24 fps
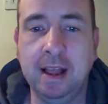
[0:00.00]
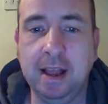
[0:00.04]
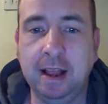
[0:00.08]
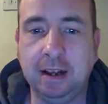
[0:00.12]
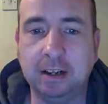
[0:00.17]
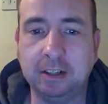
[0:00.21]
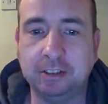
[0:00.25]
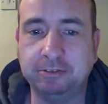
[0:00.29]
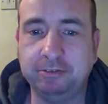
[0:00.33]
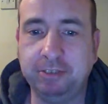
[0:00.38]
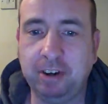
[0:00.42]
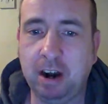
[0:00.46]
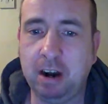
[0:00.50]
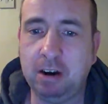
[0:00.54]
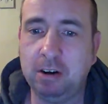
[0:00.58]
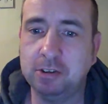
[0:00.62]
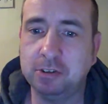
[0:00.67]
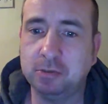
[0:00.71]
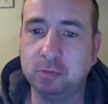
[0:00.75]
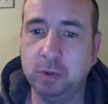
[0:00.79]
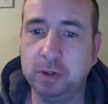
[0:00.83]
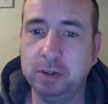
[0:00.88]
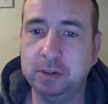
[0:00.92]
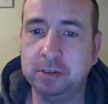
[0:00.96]
As far
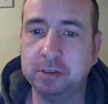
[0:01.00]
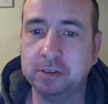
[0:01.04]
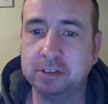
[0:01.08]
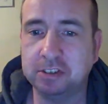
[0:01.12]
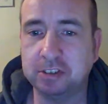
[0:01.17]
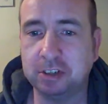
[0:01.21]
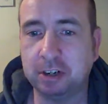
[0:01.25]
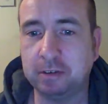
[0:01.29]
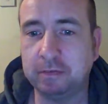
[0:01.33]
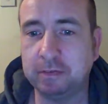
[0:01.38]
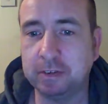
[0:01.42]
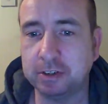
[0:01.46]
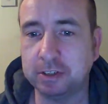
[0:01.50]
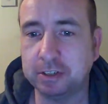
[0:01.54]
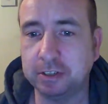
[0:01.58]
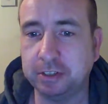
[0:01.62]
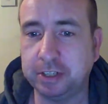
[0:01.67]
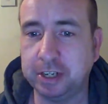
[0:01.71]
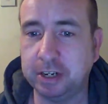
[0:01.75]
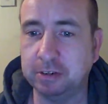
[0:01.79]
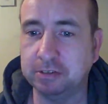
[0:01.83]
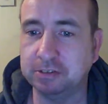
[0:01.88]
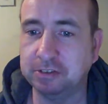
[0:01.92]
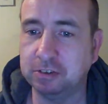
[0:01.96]
as Windows Server
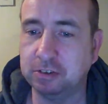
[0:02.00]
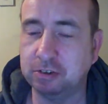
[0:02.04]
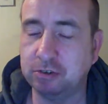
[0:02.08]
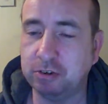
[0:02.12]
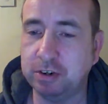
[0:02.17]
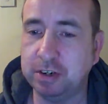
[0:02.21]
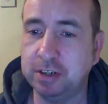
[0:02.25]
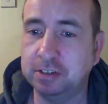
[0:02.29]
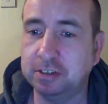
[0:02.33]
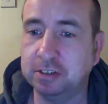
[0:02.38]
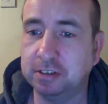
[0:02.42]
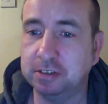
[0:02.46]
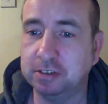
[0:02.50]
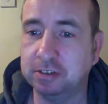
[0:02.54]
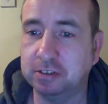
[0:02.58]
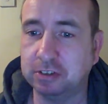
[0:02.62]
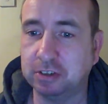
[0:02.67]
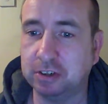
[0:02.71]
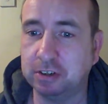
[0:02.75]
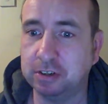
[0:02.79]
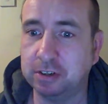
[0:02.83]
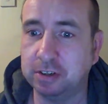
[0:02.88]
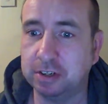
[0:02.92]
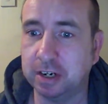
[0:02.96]
2003 is
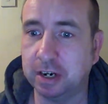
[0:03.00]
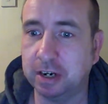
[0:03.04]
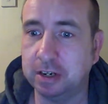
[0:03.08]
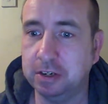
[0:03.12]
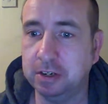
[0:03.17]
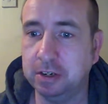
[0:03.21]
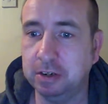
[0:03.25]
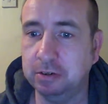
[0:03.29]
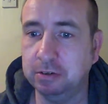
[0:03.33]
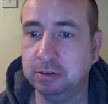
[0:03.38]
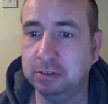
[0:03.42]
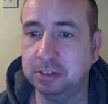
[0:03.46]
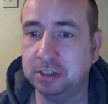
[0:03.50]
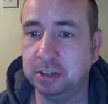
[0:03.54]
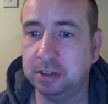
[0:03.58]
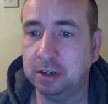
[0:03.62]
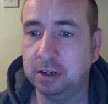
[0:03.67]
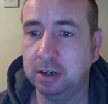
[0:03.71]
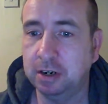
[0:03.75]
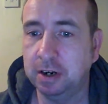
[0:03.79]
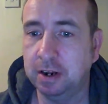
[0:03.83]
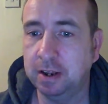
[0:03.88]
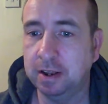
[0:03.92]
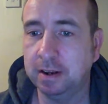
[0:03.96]
concerned, a user
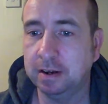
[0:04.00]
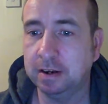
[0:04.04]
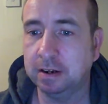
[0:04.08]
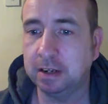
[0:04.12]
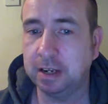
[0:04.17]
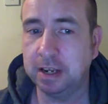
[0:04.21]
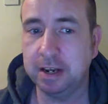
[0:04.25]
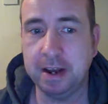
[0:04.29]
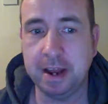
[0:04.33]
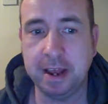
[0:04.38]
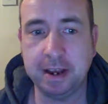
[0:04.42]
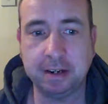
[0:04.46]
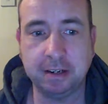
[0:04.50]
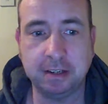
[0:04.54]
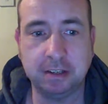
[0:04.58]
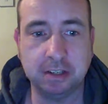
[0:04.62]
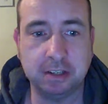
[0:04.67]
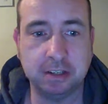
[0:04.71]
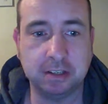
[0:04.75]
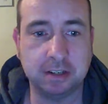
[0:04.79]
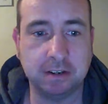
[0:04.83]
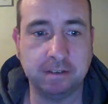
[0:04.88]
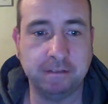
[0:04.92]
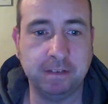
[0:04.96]

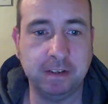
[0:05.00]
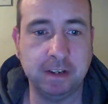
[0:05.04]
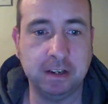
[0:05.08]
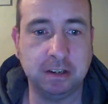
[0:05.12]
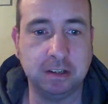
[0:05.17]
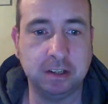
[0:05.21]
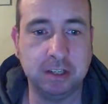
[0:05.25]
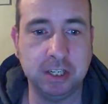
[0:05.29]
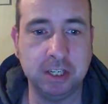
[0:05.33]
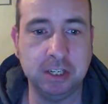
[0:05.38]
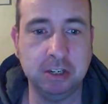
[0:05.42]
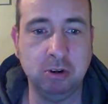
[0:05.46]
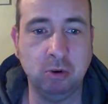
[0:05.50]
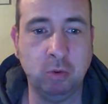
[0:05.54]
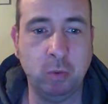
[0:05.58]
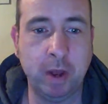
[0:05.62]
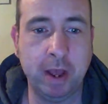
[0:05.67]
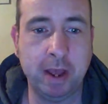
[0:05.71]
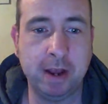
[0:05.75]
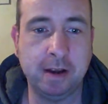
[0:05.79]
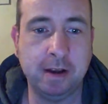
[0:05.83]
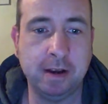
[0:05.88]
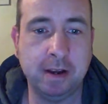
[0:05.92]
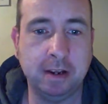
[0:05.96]
connected via DUN